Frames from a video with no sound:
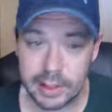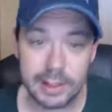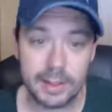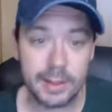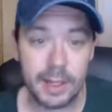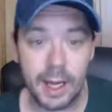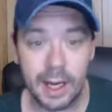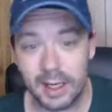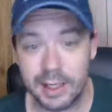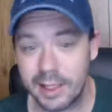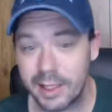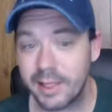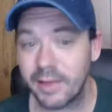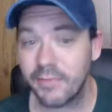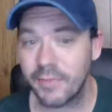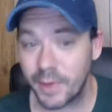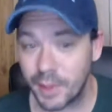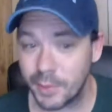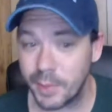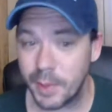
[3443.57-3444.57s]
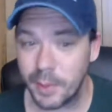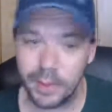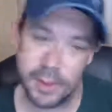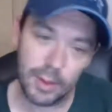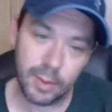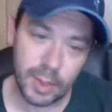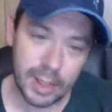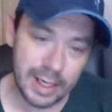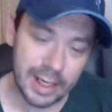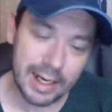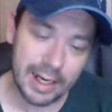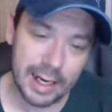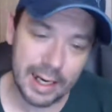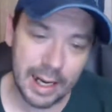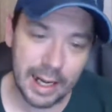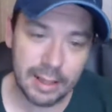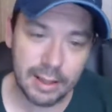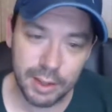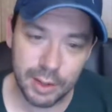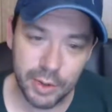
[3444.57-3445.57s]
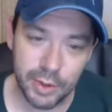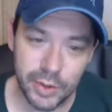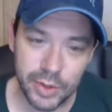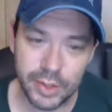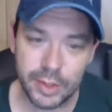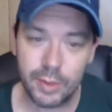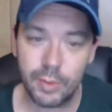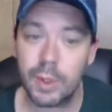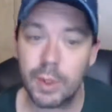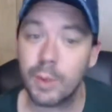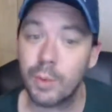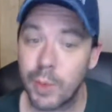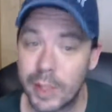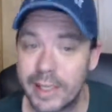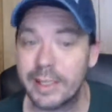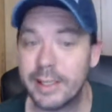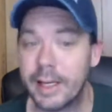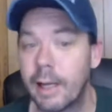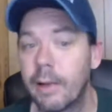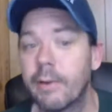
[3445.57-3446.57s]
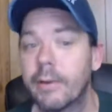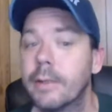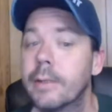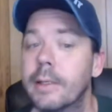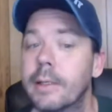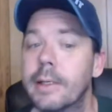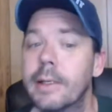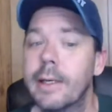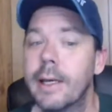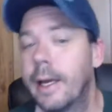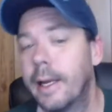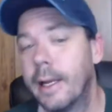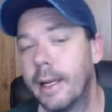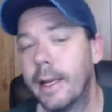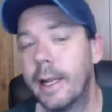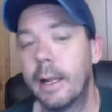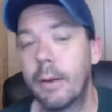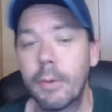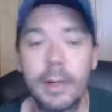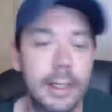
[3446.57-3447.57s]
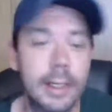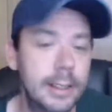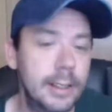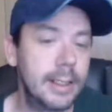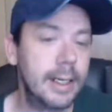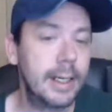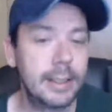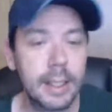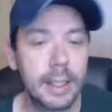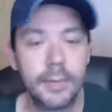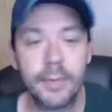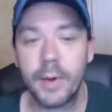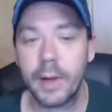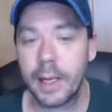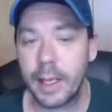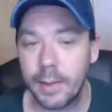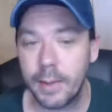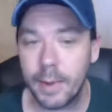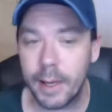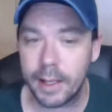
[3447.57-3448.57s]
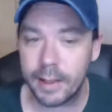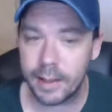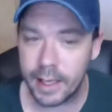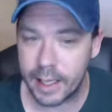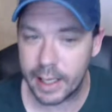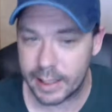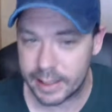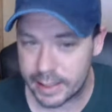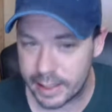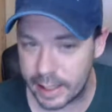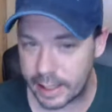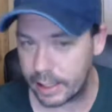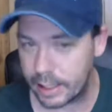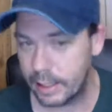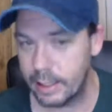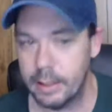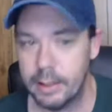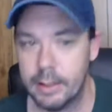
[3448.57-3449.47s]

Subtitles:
Because honestly, the first people that were cleaning out the stores were resellers. And then they were listing that stuff on eBay the next day.